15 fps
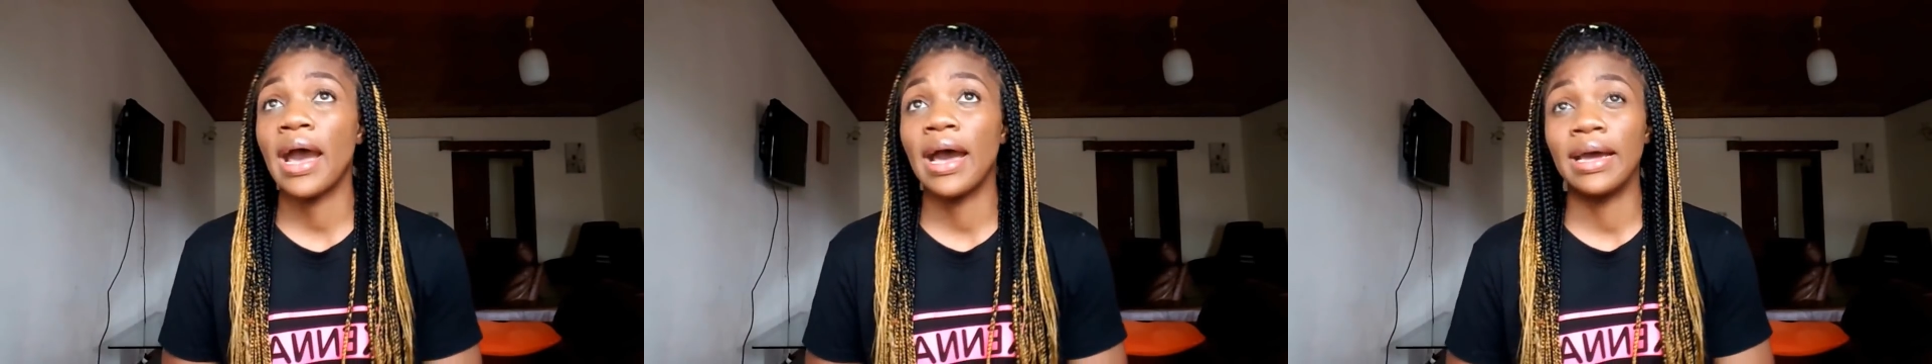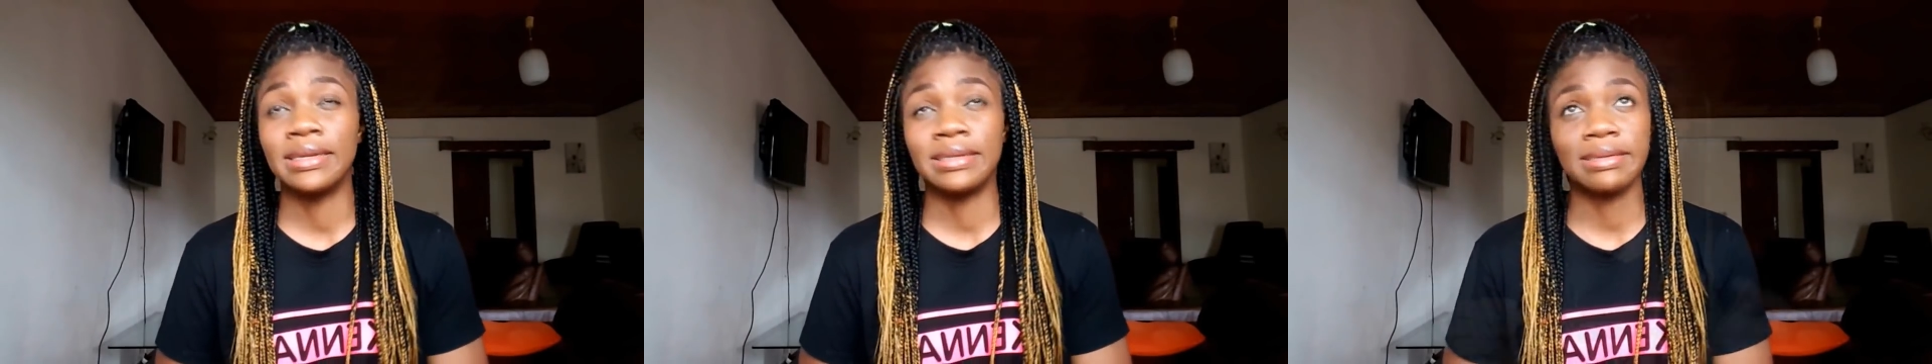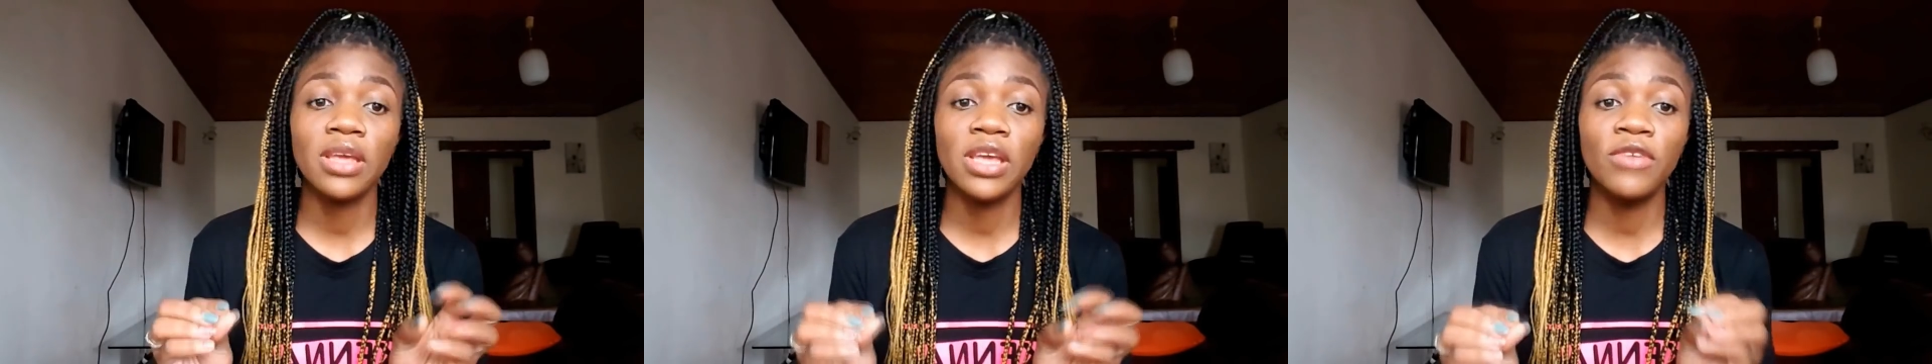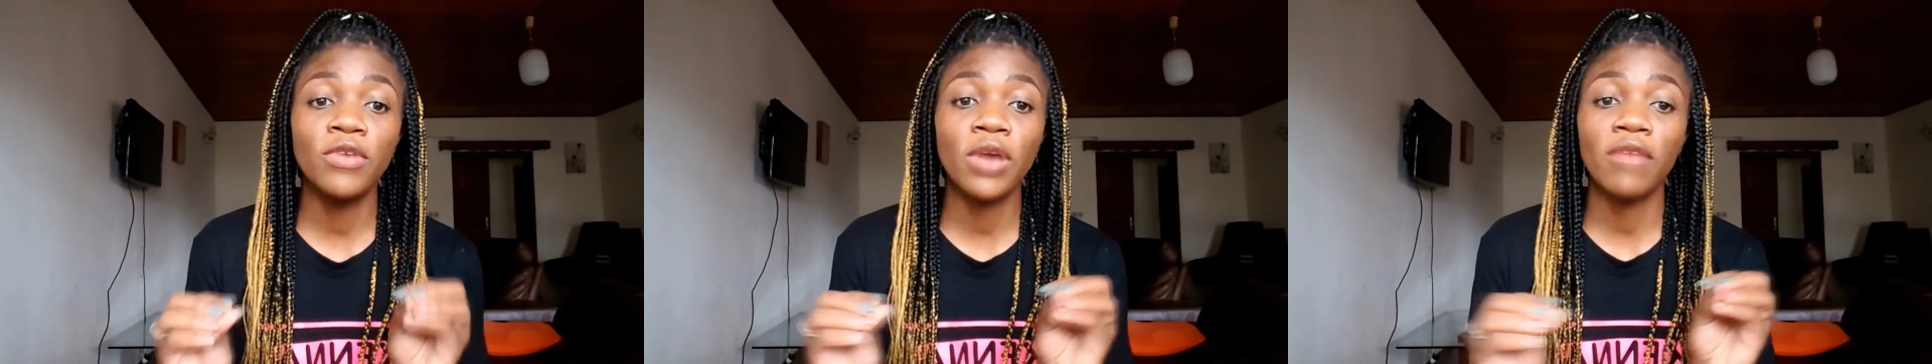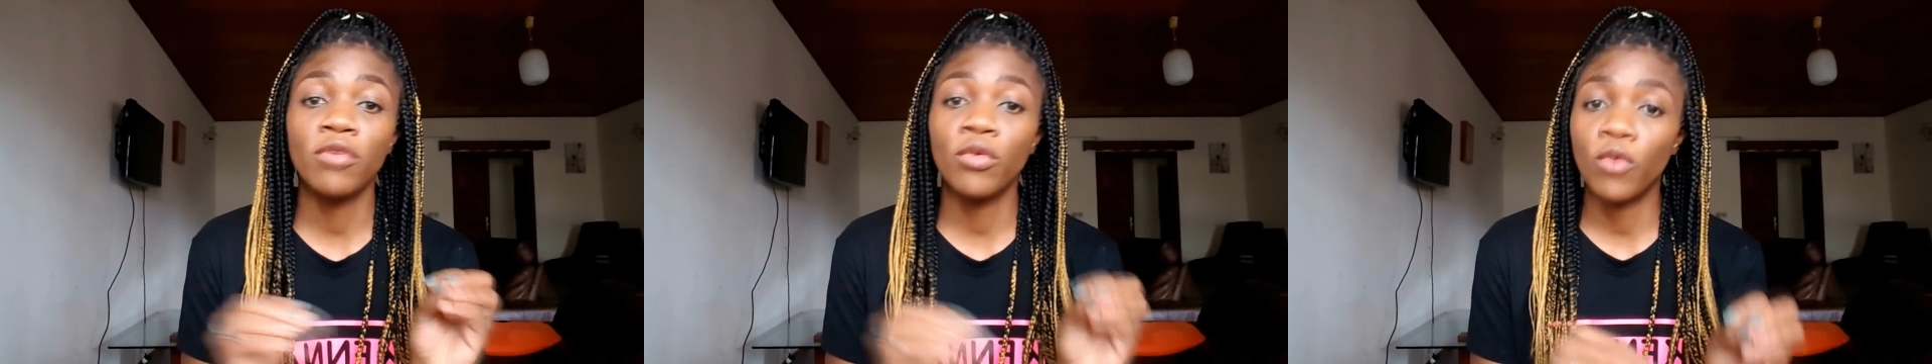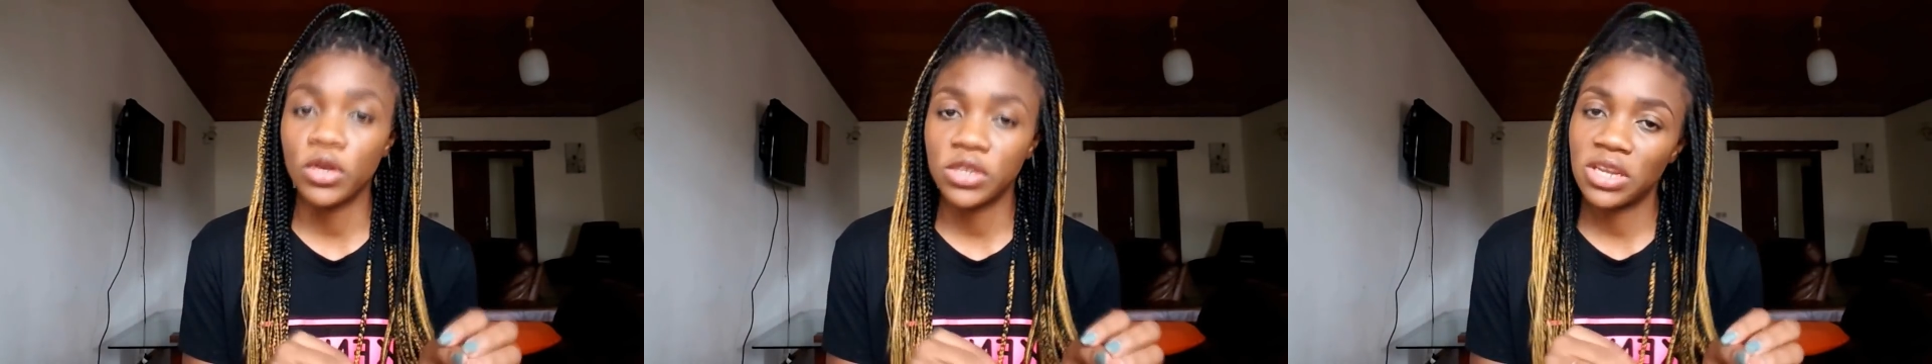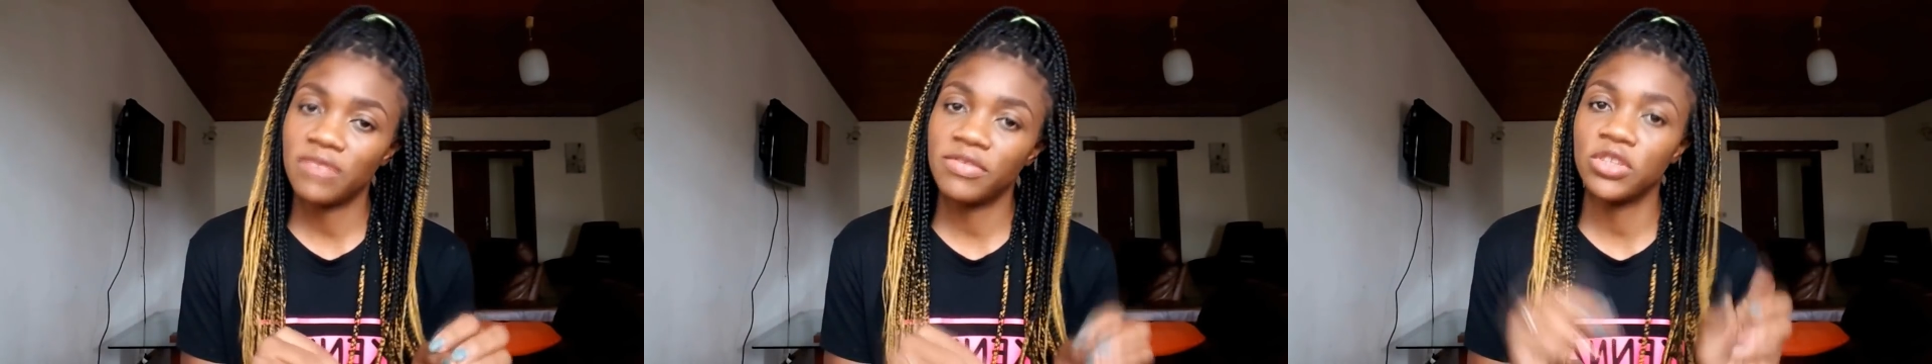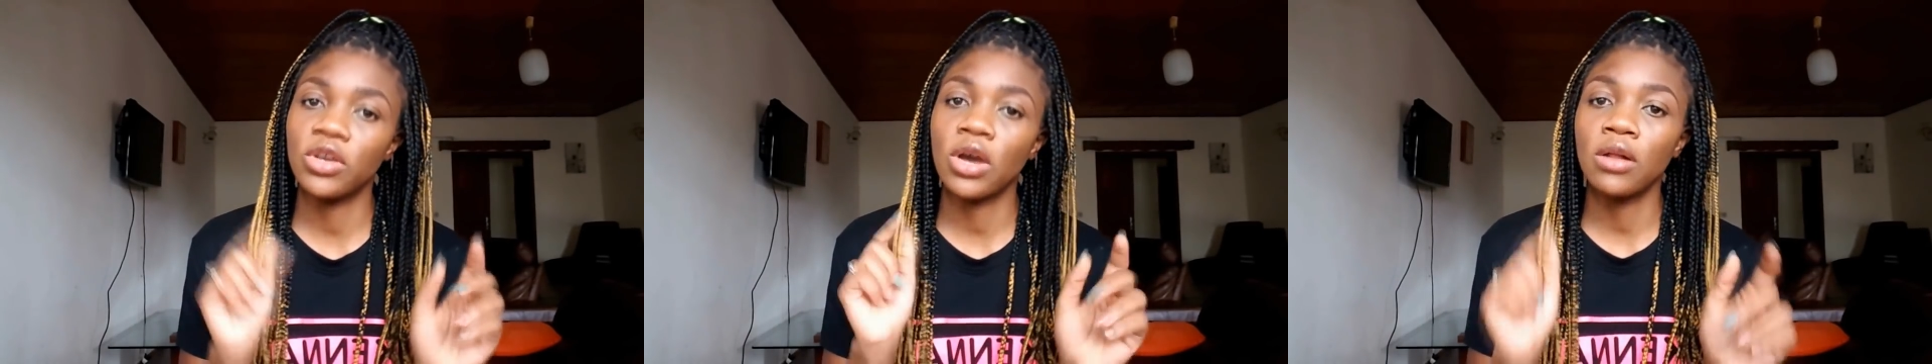and if you haven't watched
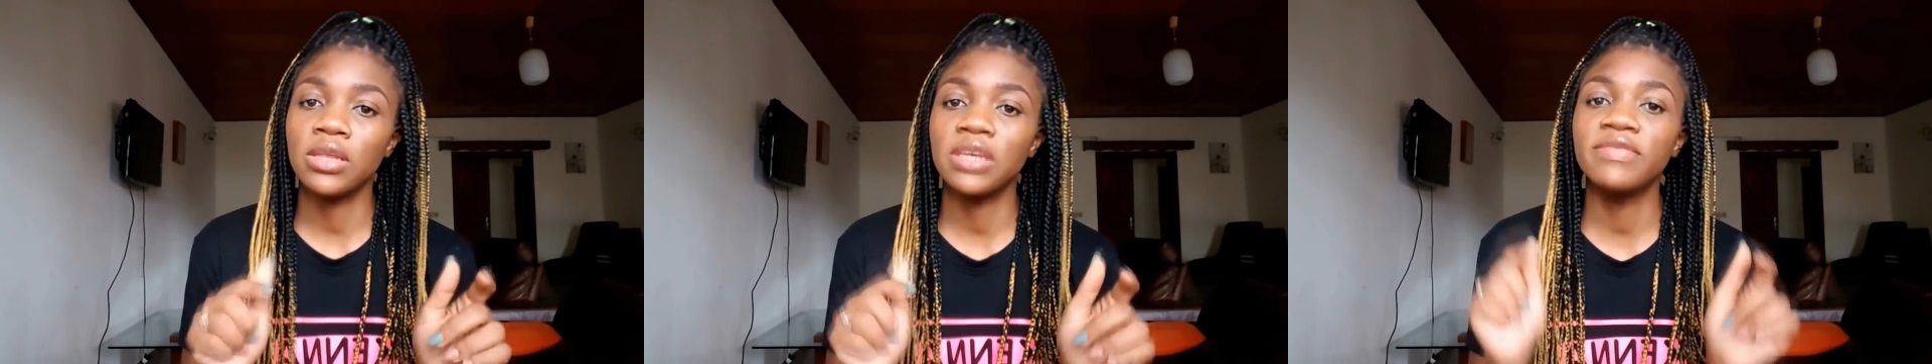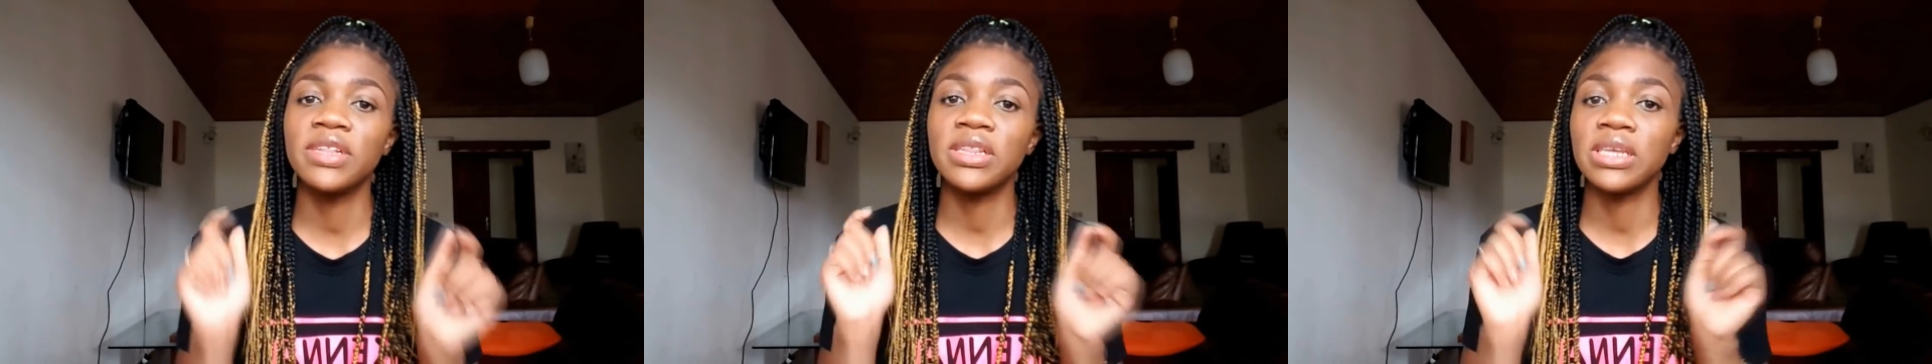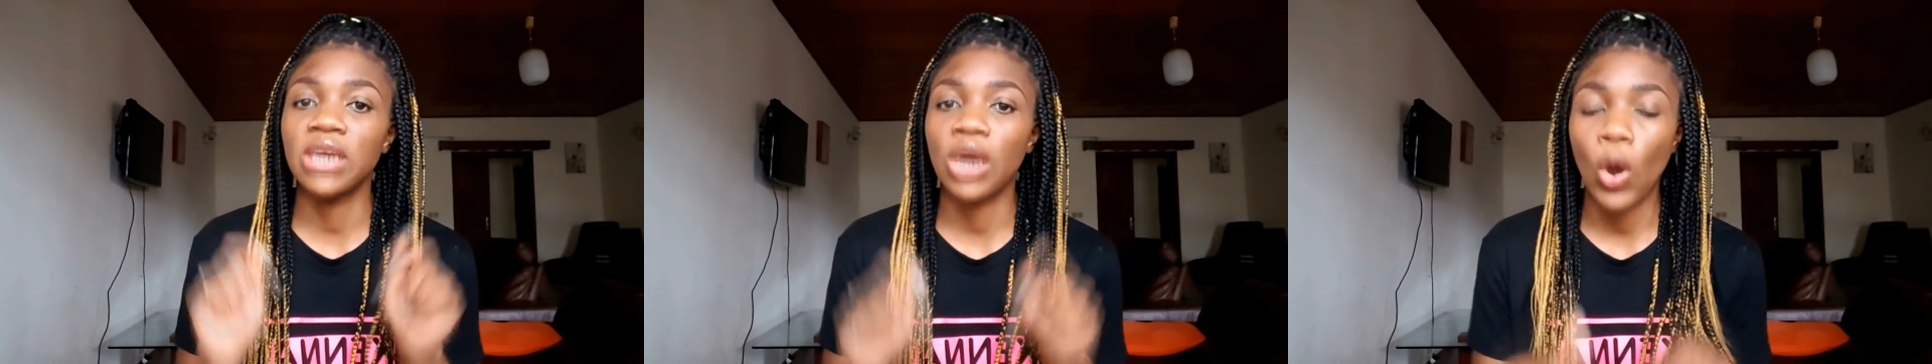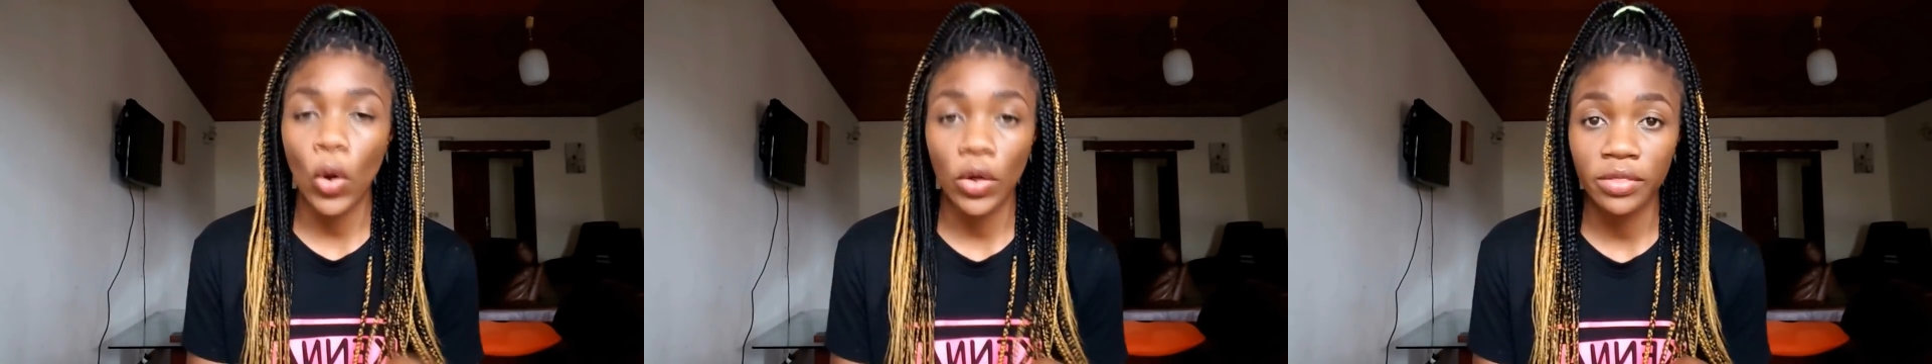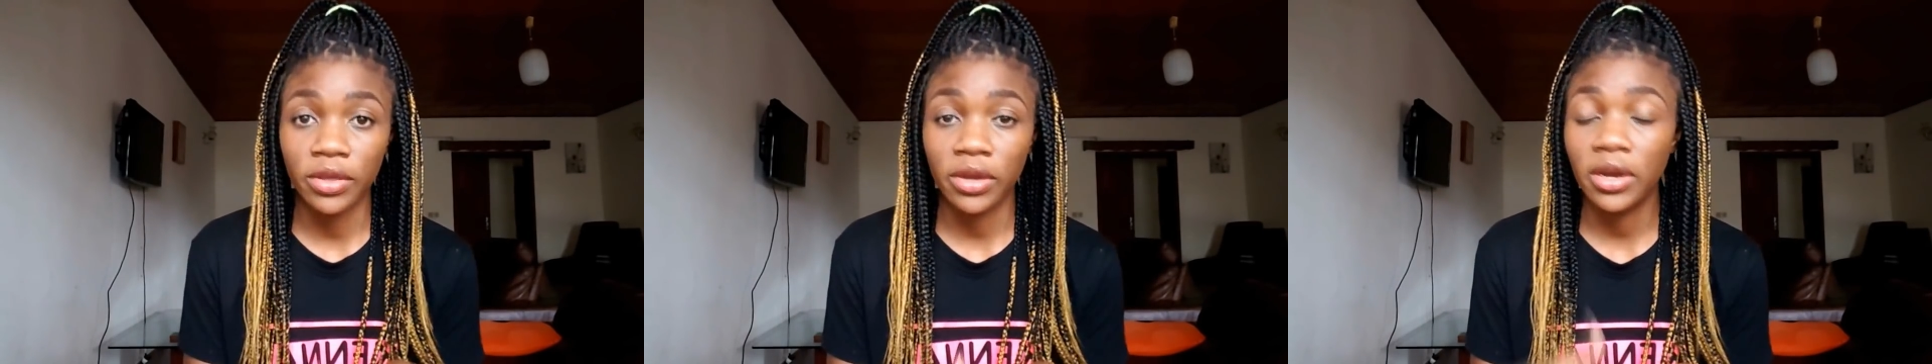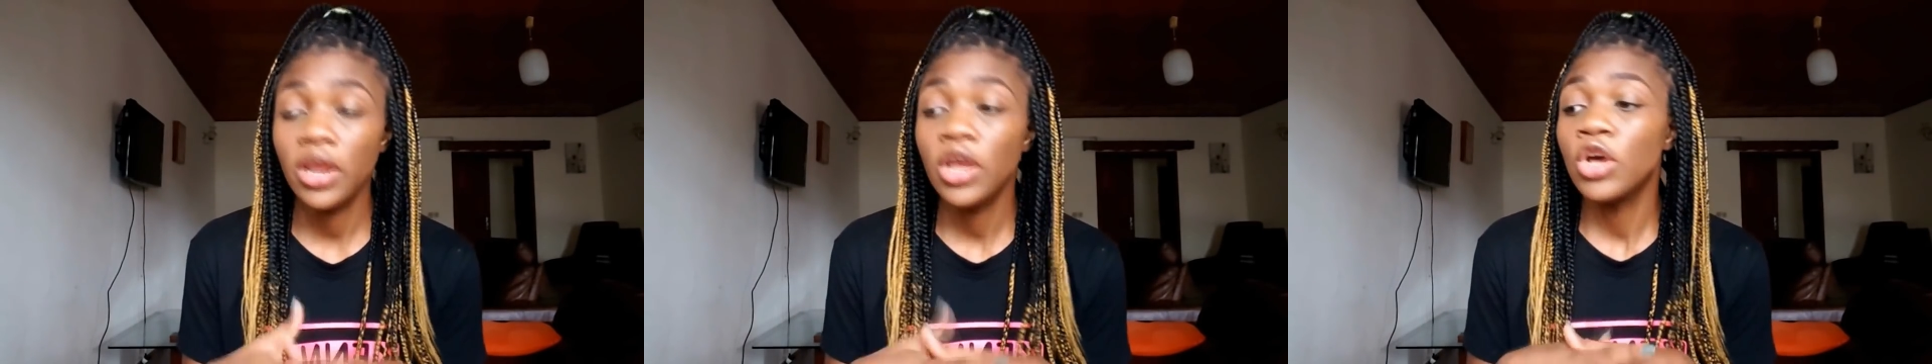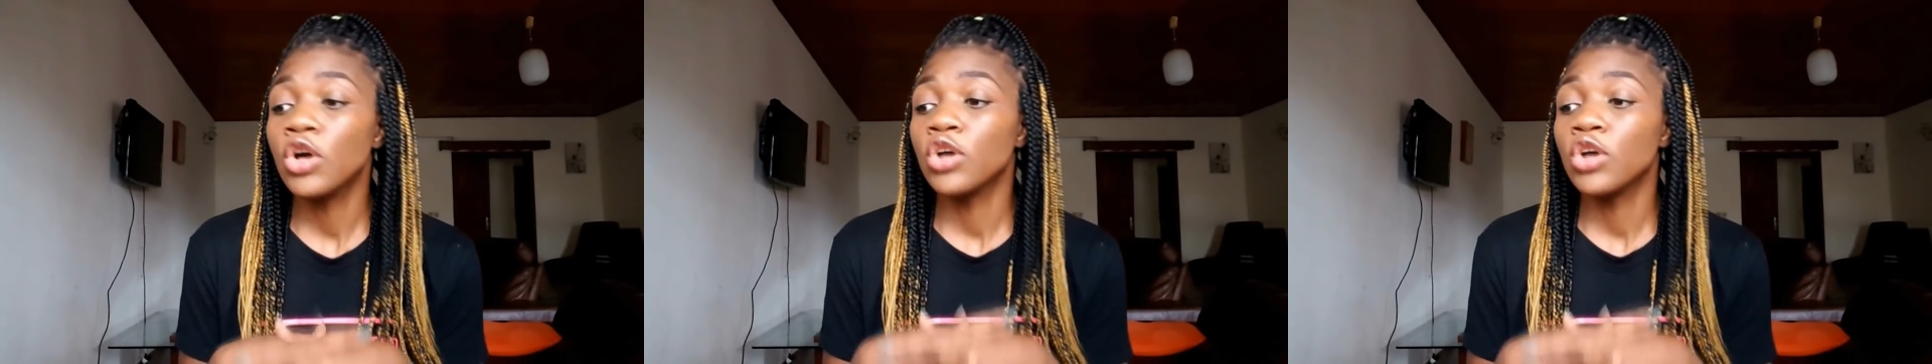that video, I'll leave the link on there